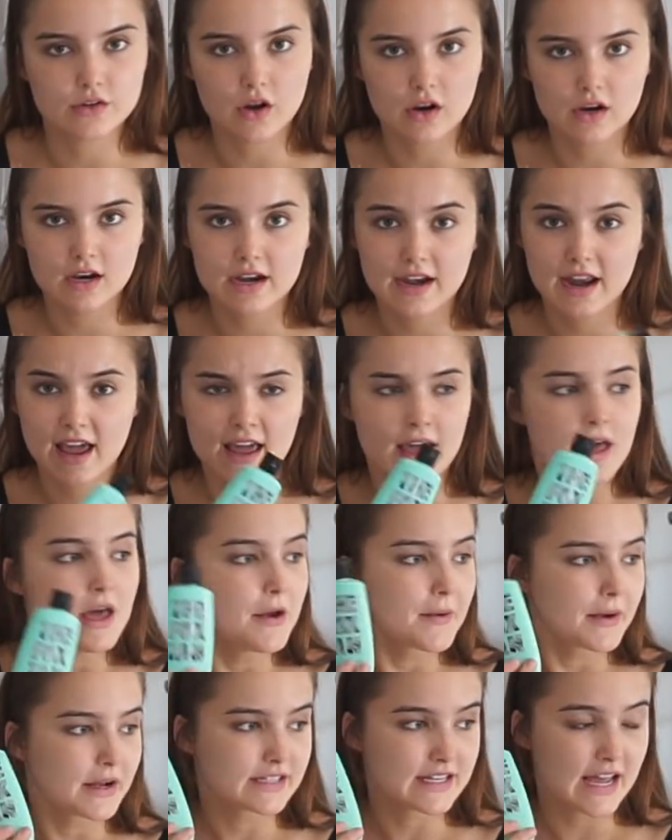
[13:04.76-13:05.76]
on holiday
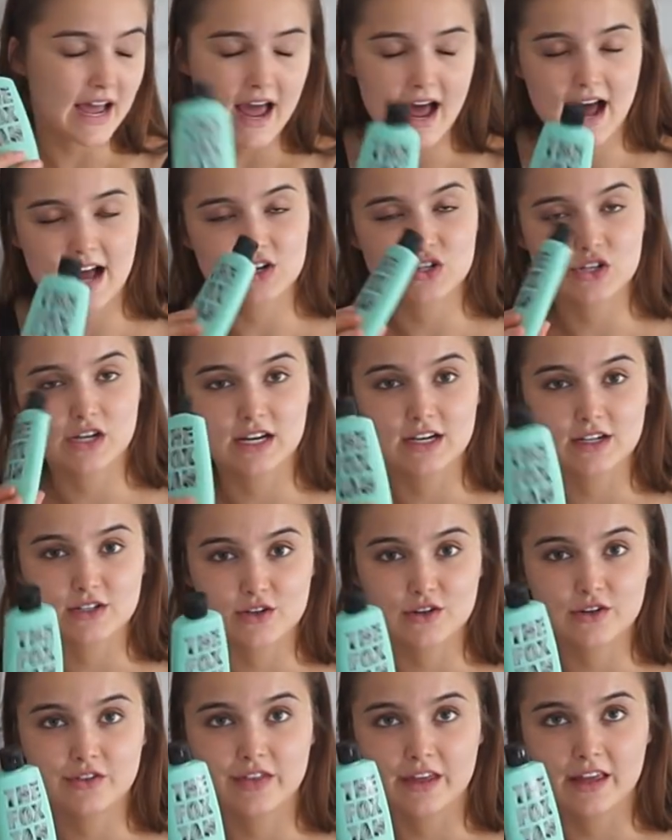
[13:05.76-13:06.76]
because I actually
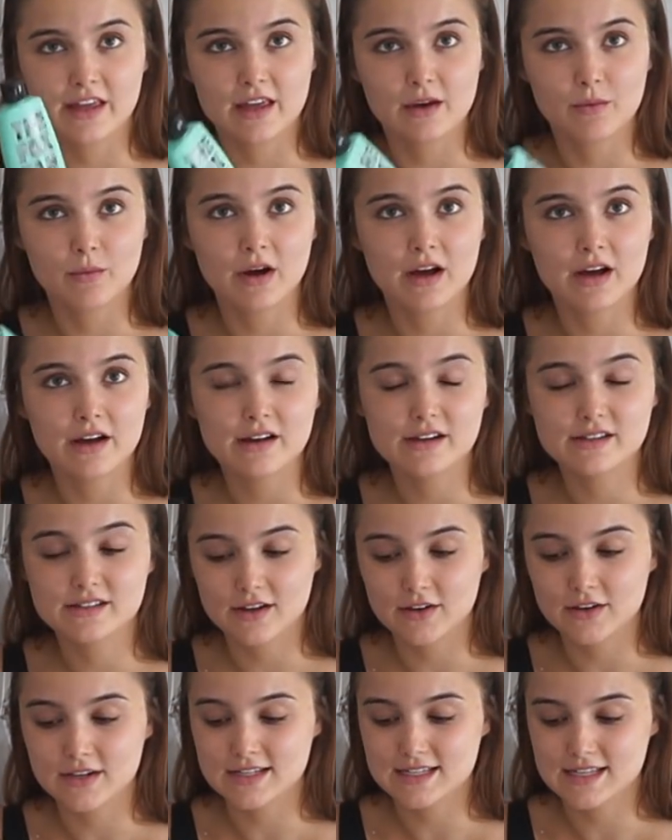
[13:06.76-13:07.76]
do think it works,
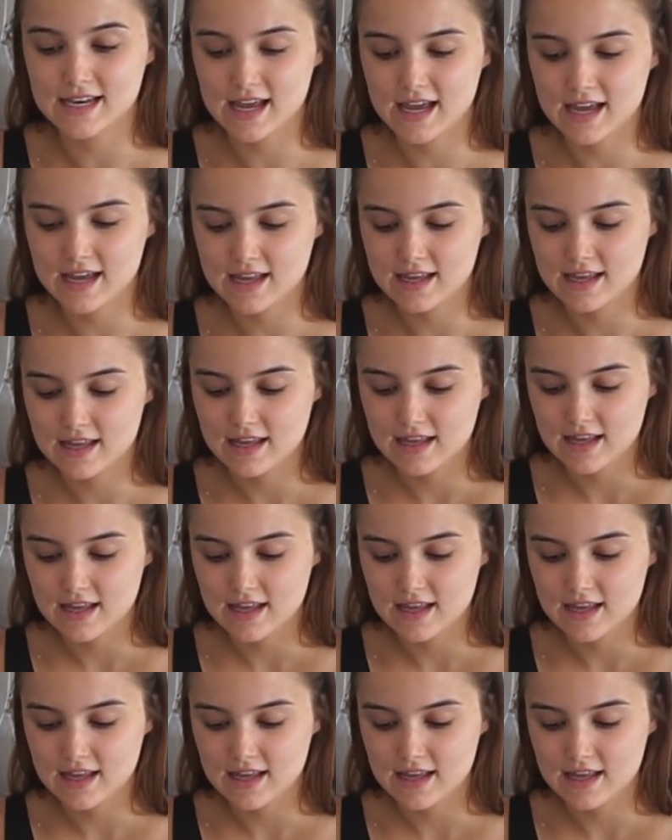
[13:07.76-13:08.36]
honestly.